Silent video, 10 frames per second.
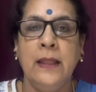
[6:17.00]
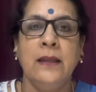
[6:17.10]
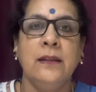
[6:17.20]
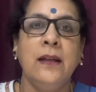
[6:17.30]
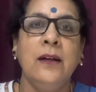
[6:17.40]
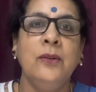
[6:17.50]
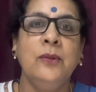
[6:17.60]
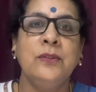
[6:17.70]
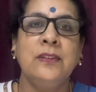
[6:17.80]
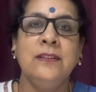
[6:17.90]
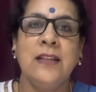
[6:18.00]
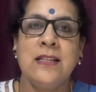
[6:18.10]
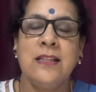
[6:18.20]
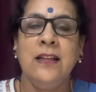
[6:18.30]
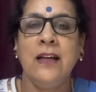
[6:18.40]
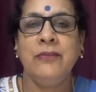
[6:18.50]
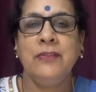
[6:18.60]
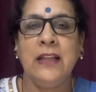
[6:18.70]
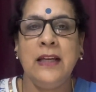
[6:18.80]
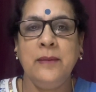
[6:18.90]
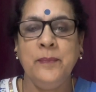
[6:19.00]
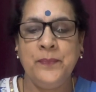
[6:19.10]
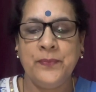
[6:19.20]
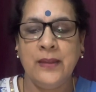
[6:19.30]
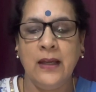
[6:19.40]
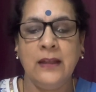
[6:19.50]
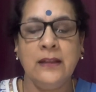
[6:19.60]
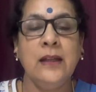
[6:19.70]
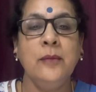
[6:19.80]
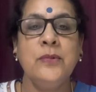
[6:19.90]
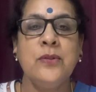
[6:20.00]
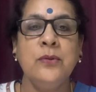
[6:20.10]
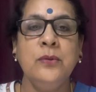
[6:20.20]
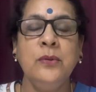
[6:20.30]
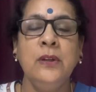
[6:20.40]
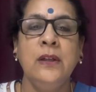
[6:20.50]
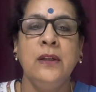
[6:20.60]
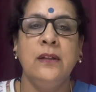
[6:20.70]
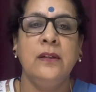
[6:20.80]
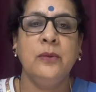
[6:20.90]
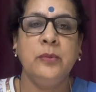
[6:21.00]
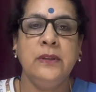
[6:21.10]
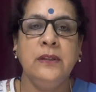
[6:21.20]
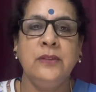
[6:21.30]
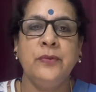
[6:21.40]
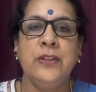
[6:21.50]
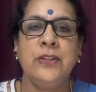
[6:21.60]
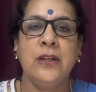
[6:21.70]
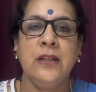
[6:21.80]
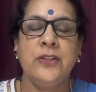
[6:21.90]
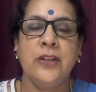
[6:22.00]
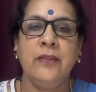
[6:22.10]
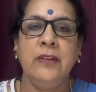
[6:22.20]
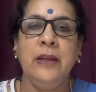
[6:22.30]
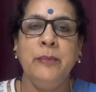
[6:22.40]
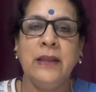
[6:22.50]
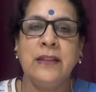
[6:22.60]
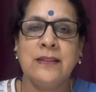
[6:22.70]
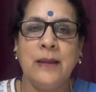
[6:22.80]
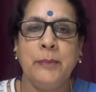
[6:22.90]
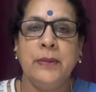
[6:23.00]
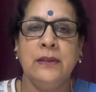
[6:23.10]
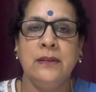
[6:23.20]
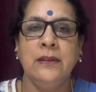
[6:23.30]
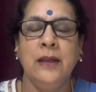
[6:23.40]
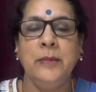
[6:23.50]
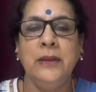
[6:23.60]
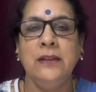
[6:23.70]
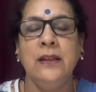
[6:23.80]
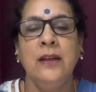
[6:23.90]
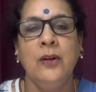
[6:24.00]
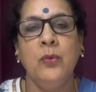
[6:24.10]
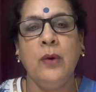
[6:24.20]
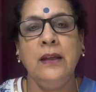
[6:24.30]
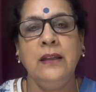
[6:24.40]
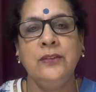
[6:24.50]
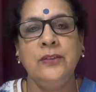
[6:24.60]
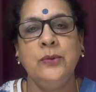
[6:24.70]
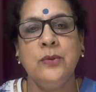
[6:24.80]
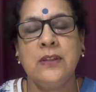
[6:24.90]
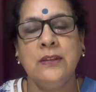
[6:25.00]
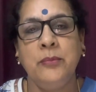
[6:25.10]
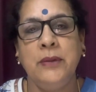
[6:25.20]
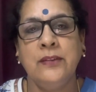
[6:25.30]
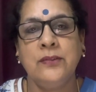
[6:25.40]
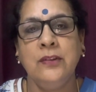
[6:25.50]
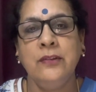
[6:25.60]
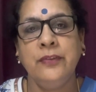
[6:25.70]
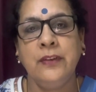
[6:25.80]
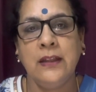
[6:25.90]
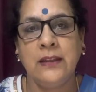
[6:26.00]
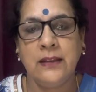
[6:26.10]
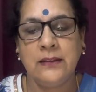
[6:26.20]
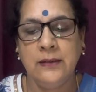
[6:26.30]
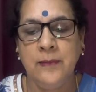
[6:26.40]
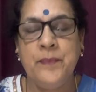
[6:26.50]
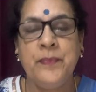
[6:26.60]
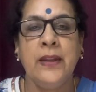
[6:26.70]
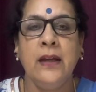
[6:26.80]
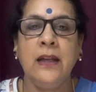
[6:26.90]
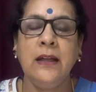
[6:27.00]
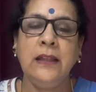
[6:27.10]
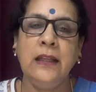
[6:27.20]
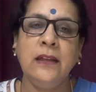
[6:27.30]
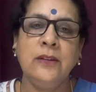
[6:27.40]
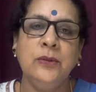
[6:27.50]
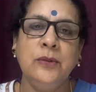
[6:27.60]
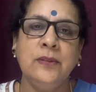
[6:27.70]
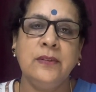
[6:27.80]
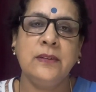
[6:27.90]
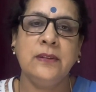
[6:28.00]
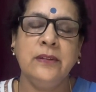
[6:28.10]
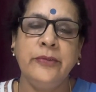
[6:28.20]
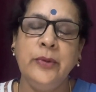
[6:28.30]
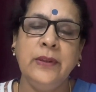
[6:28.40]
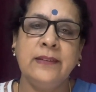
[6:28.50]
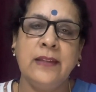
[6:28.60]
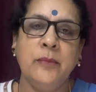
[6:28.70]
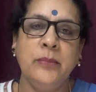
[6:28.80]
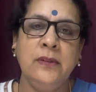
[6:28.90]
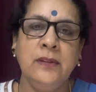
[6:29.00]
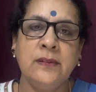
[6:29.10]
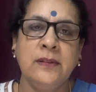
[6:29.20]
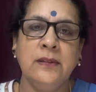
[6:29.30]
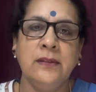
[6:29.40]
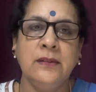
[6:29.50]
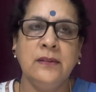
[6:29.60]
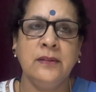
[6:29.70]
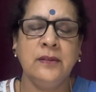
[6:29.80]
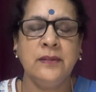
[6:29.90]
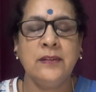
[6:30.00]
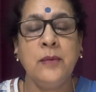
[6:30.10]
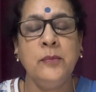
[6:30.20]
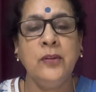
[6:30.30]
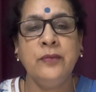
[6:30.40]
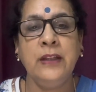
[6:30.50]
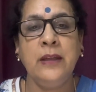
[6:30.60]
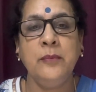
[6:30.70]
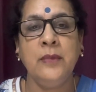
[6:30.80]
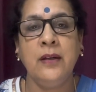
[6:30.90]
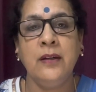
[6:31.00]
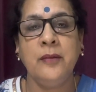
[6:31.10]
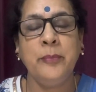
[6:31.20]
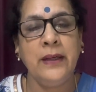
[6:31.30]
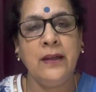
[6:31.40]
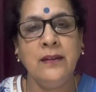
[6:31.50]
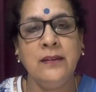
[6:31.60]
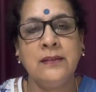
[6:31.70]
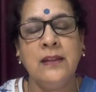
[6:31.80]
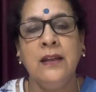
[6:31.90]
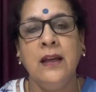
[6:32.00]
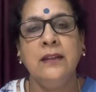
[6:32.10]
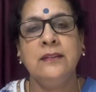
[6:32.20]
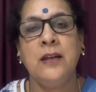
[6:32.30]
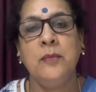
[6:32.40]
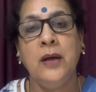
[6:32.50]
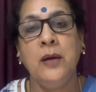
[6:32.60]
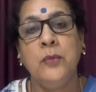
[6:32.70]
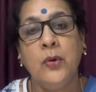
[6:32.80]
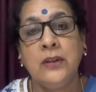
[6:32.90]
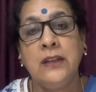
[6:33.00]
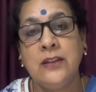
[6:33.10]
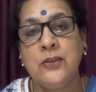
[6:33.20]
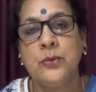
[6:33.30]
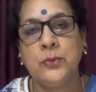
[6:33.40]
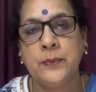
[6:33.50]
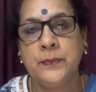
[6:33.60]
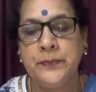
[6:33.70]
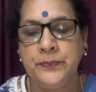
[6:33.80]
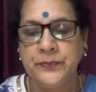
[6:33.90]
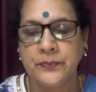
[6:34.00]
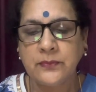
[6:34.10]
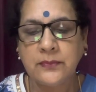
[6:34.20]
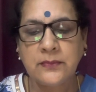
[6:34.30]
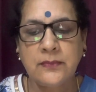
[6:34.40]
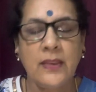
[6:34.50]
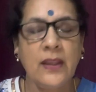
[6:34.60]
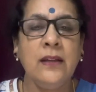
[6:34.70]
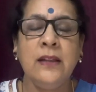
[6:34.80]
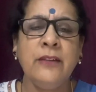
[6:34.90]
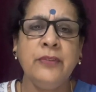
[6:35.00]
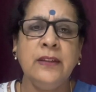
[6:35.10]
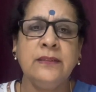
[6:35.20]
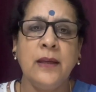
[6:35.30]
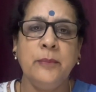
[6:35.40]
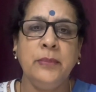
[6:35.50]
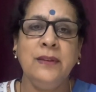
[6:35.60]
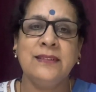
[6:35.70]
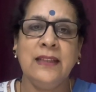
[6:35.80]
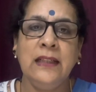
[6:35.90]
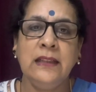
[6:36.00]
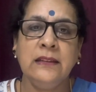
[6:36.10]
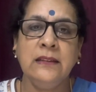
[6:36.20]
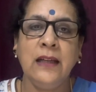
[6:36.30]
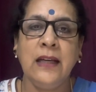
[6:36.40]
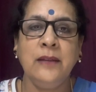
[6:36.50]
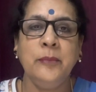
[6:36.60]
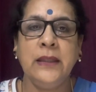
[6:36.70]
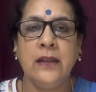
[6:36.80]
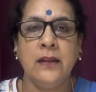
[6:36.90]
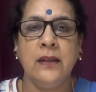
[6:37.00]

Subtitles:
Now, since I still have time, I'll come to words which are generally mixed up. I mean, one is used in the place of another. And I'll take those few examples. Some of them are pairs and some are more than two. Like for example, center and middle.